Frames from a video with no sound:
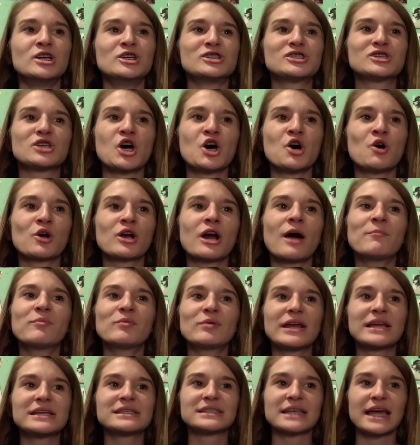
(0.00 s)
So a couple
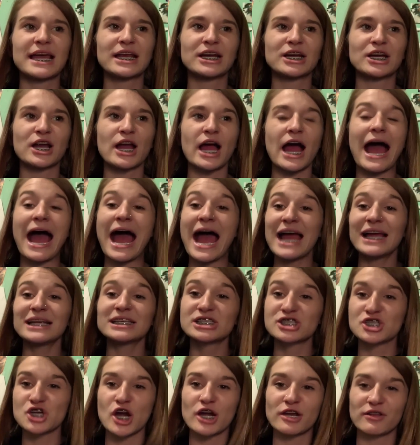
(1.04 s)
days later, I
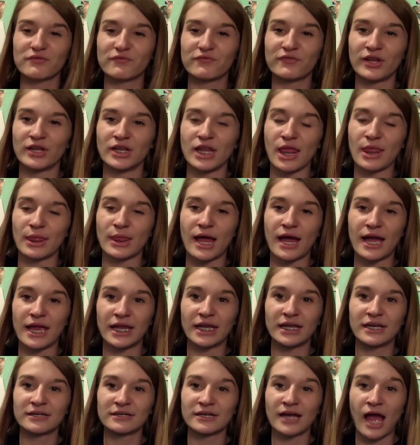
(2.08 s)
started feeling like
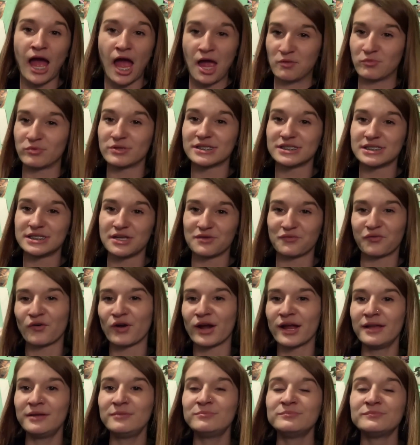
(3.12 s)
I was
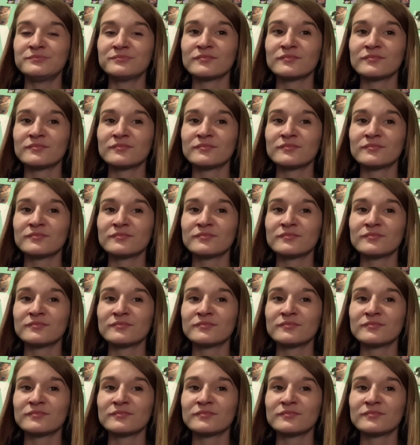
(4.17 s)
different.